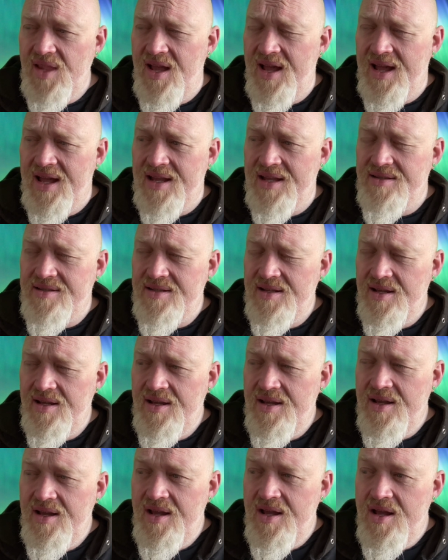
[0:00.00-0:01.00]
And
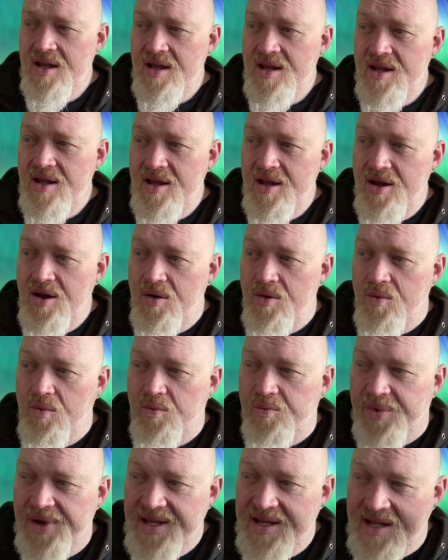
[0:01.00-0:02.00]

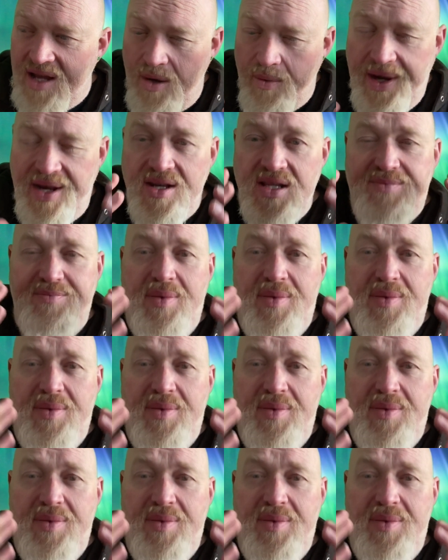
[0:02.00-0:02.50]
we go in as